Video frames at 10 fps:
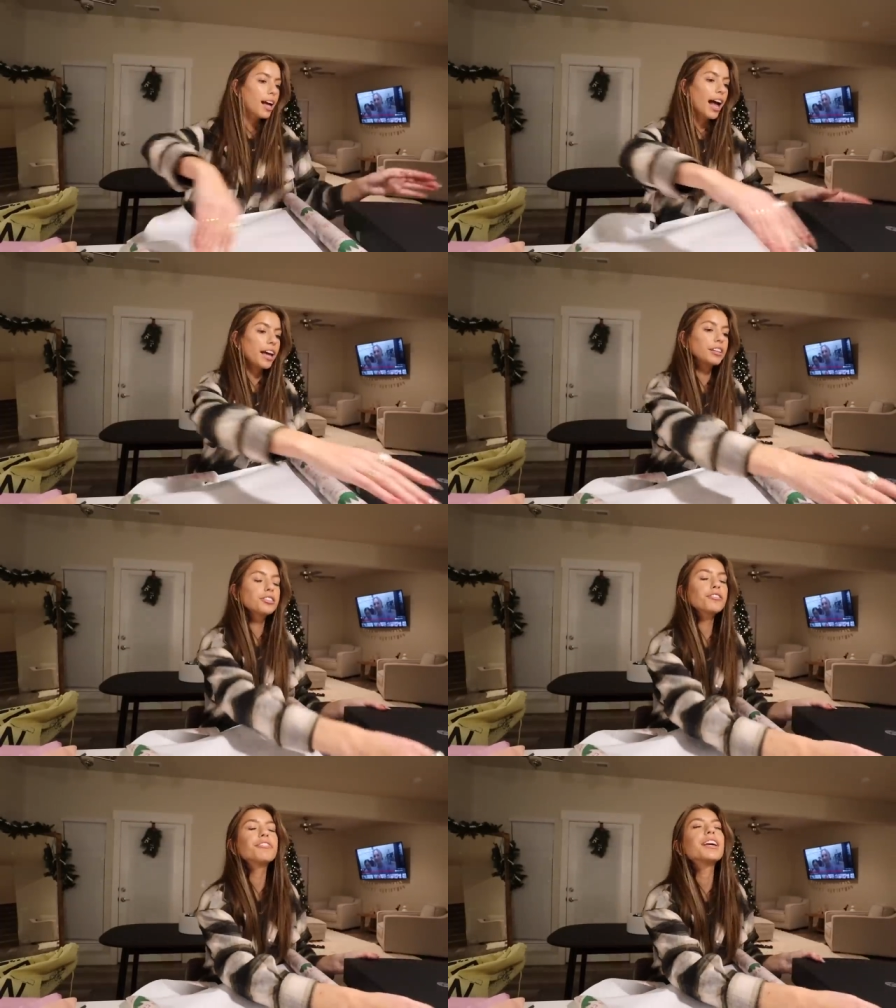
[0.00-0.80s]
I
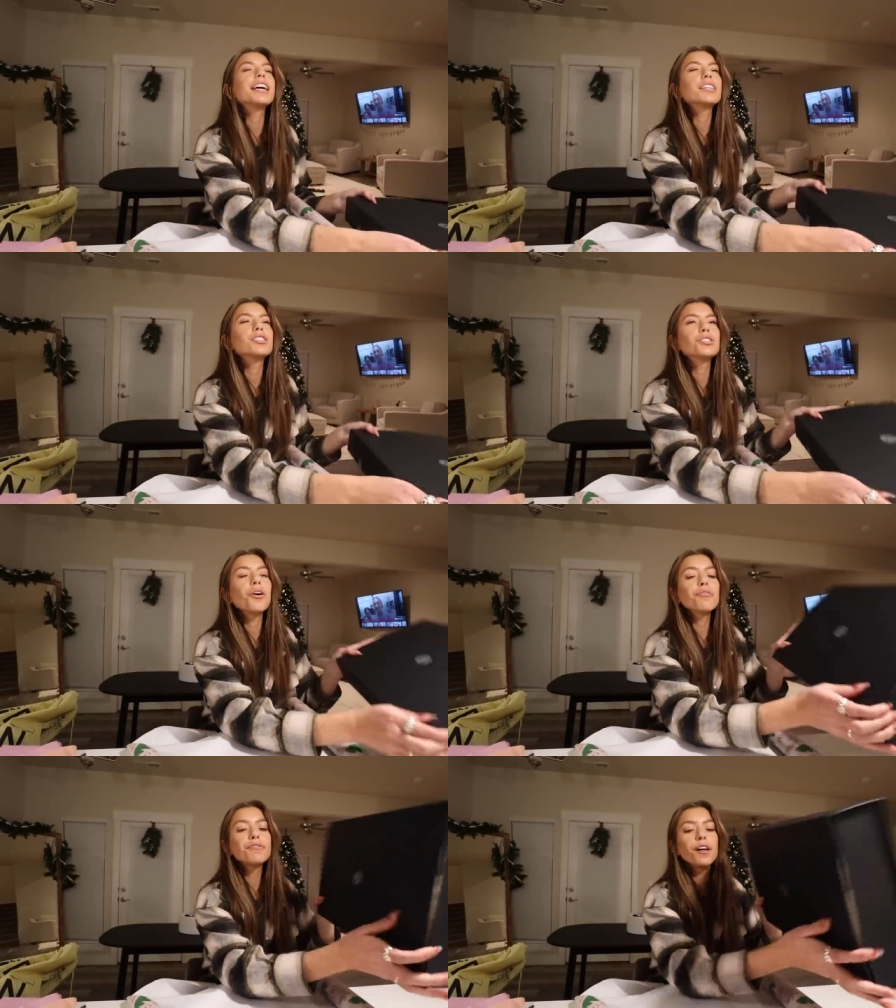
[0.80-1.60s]
also feel like it's
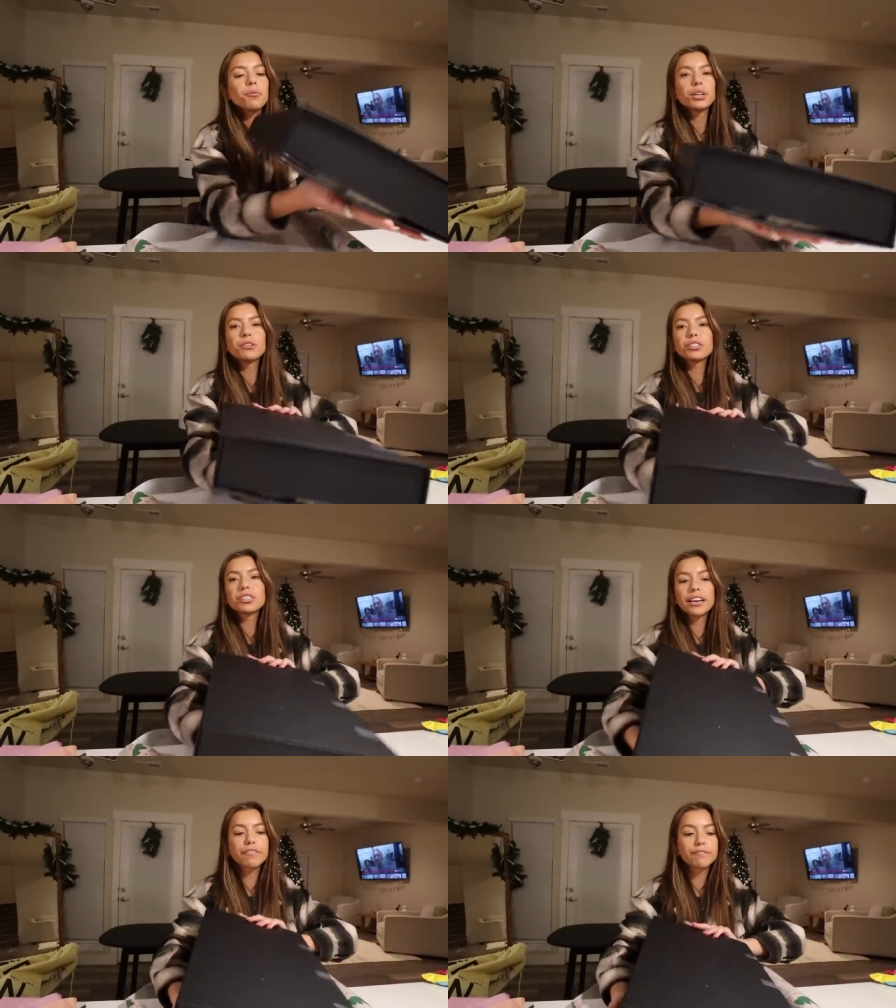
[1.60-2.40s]
so fun when you
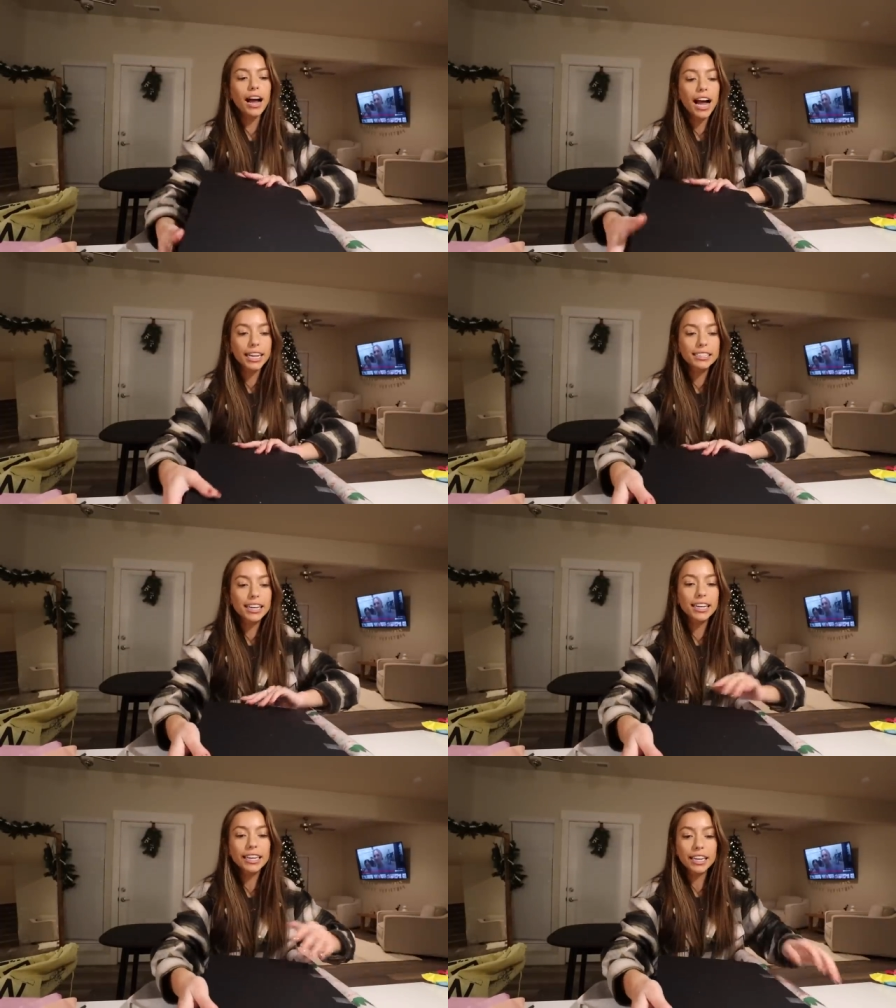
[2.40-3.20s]
just like find
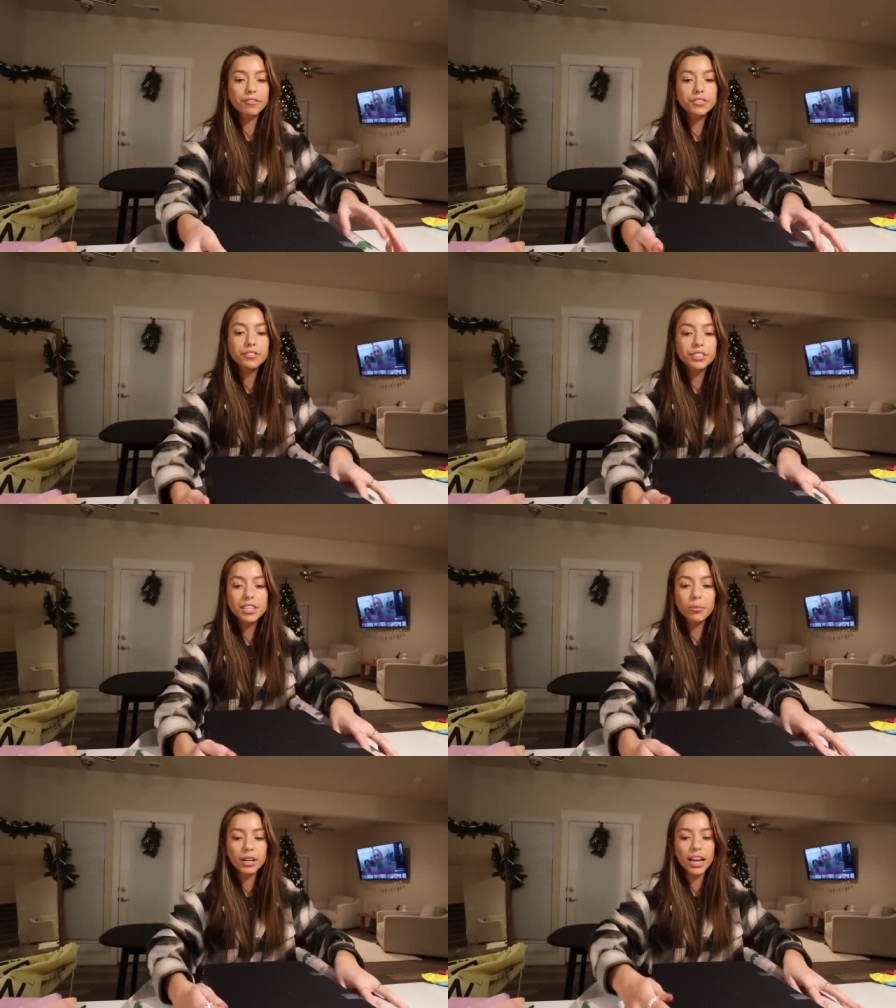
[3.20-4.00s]
a gift for
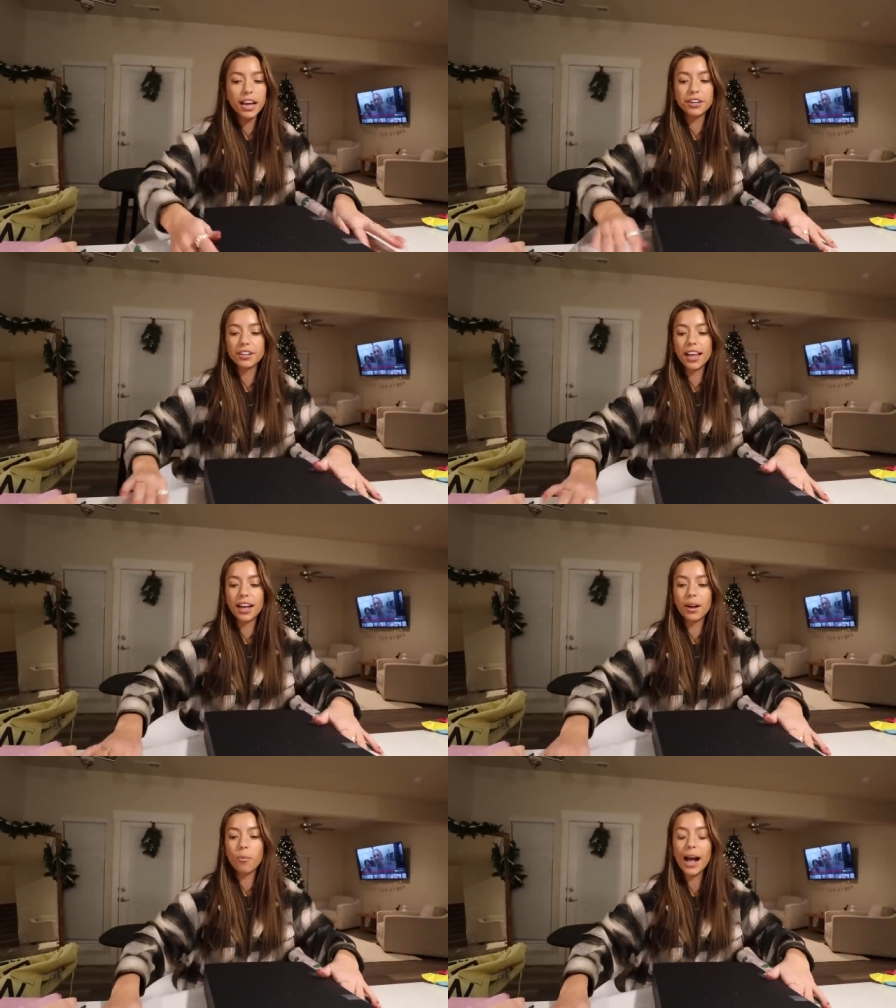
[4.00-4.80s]
someone and you're
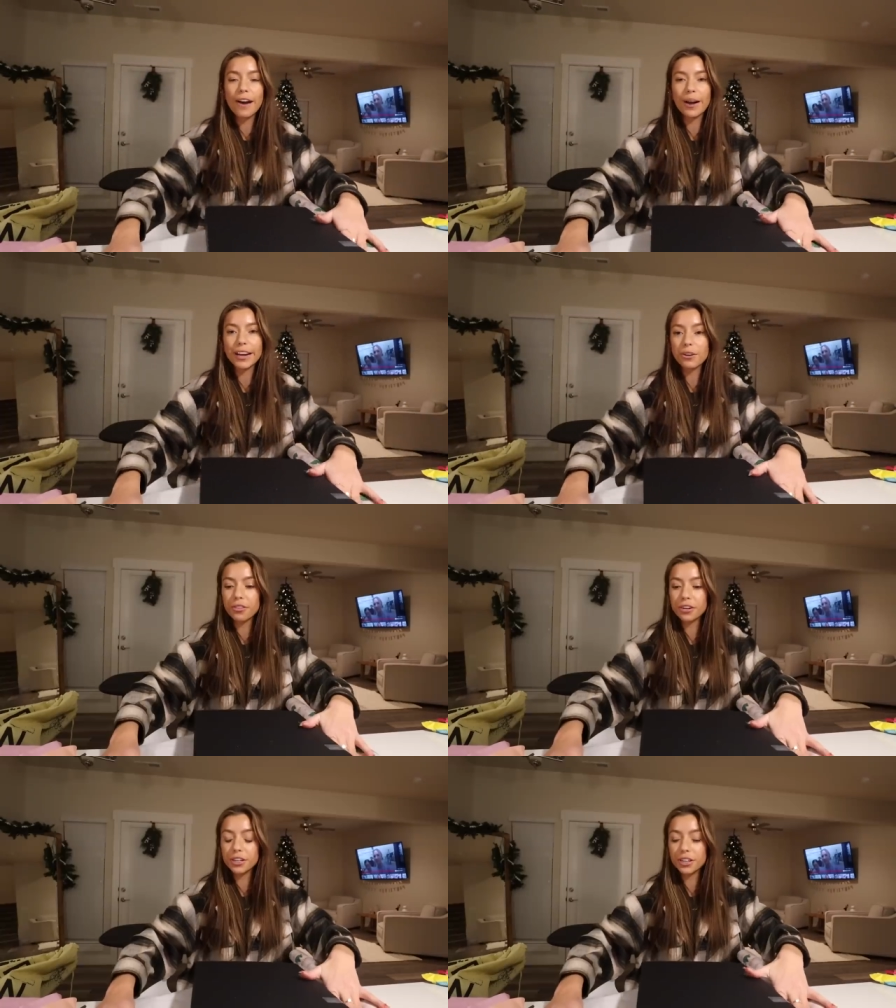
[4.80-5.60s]
like, wow, I know
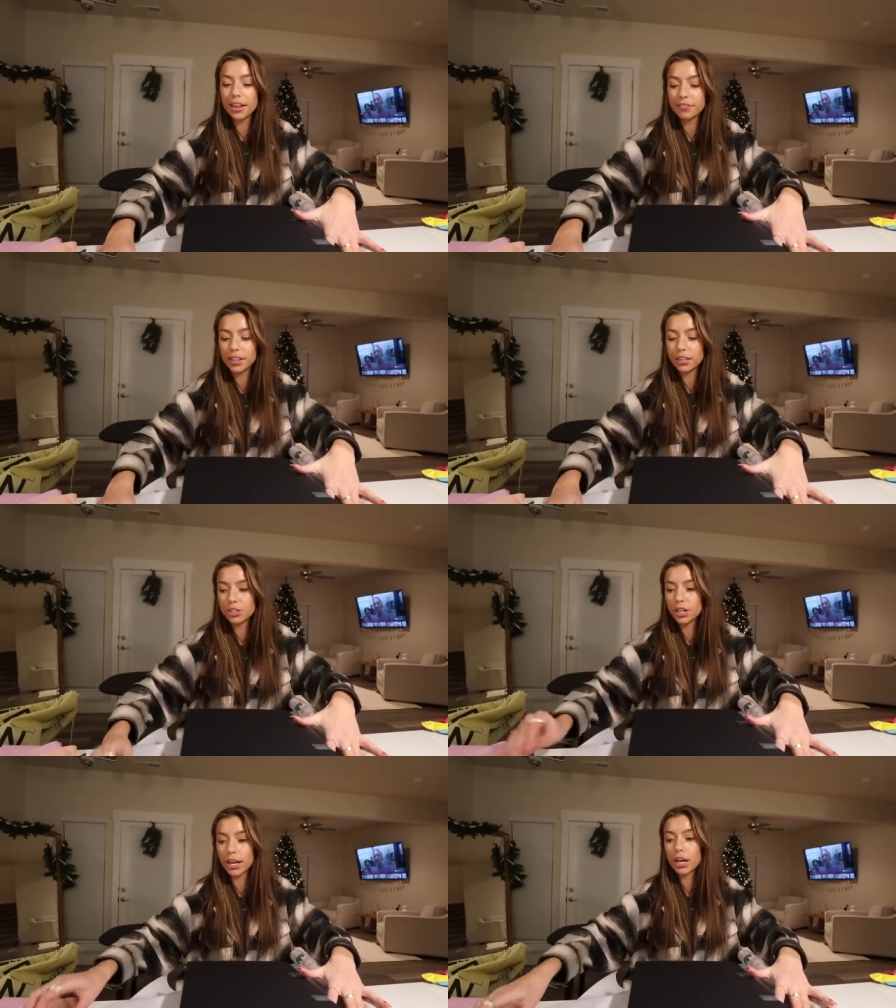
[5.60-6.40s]
they're gonna love
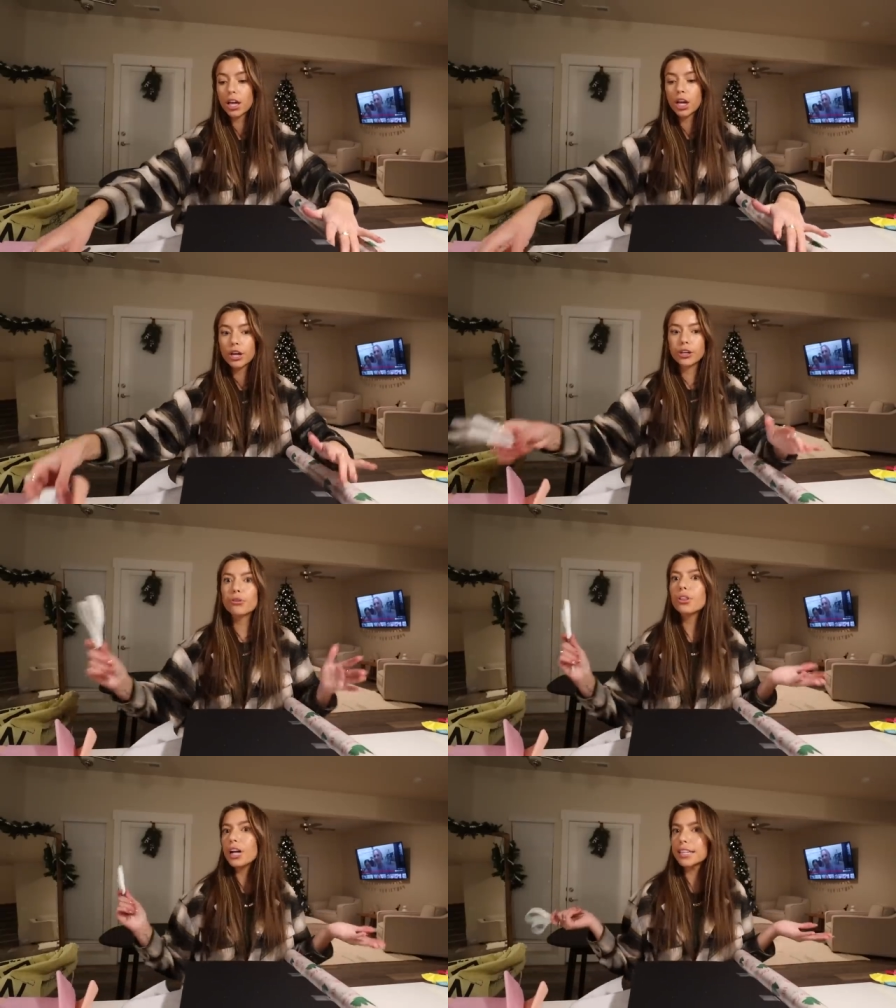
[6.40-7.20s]
this, or like
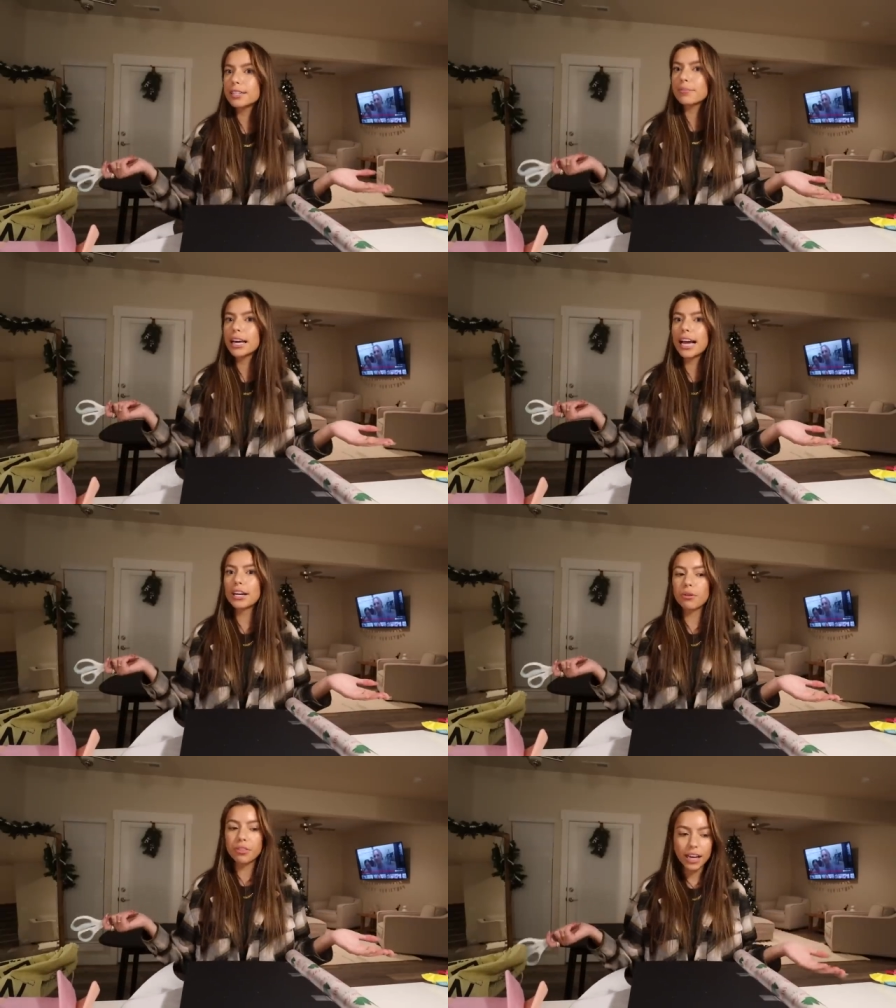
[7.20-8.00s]
you look at something
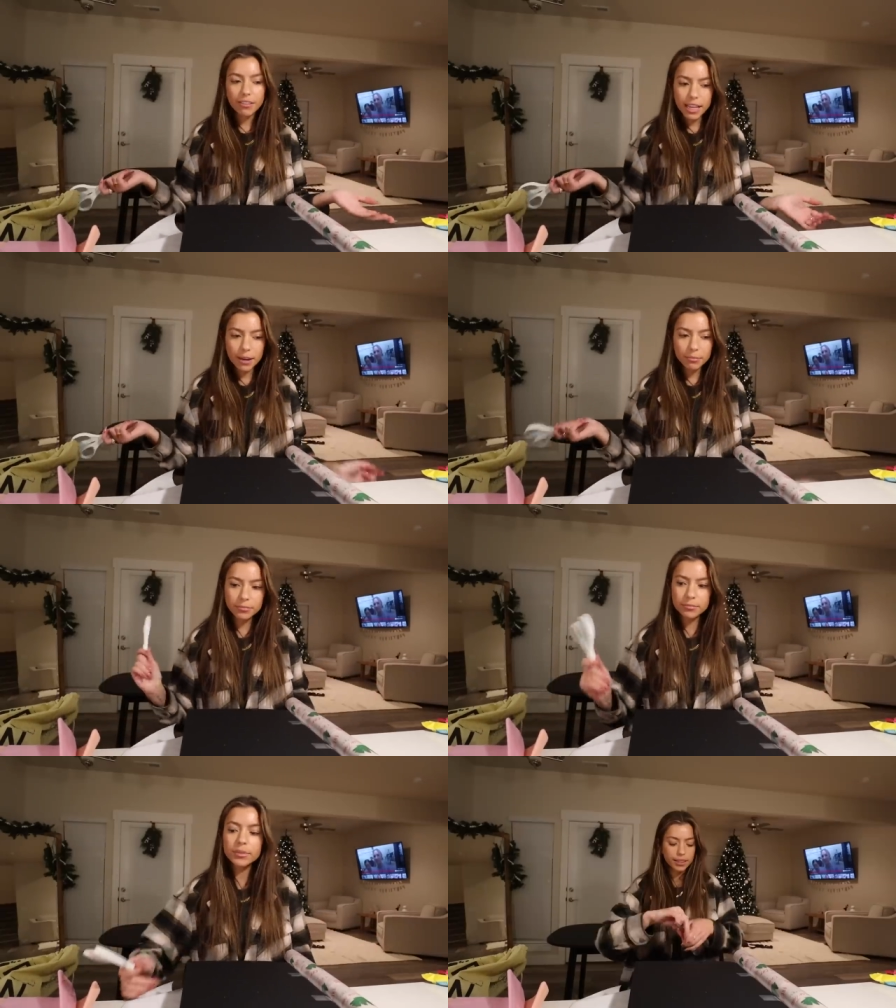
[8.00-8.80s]
and you think of
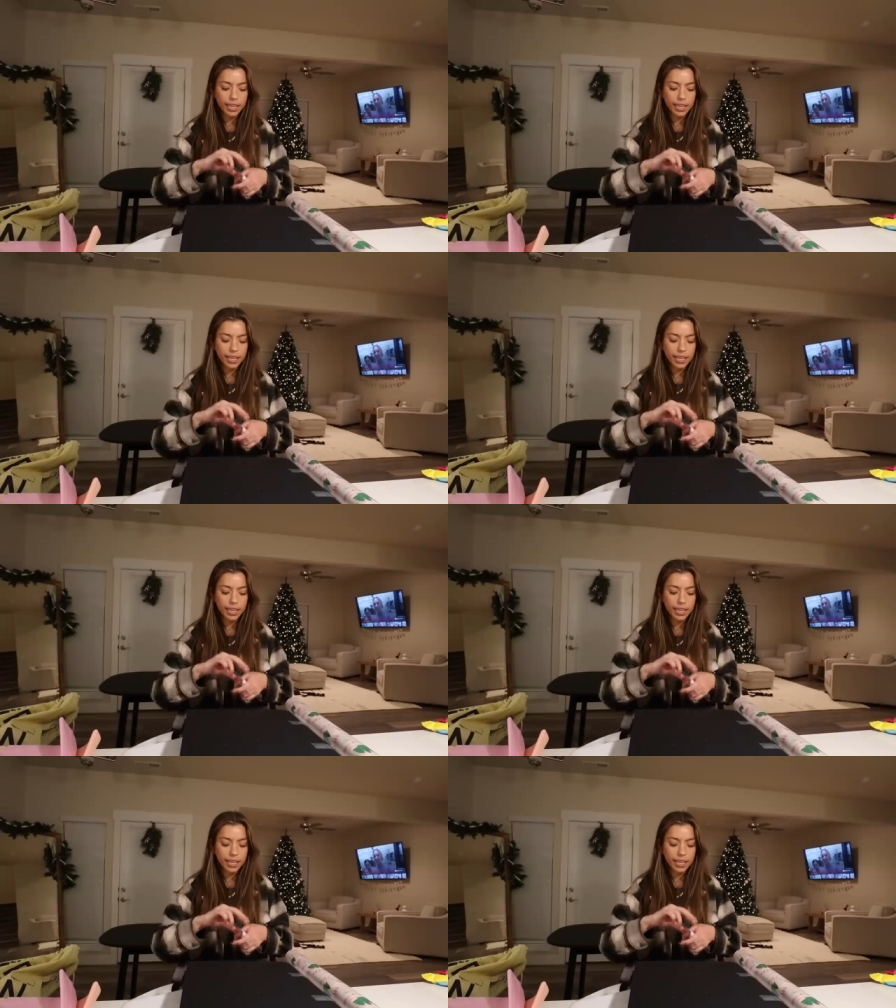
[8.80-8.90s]
them.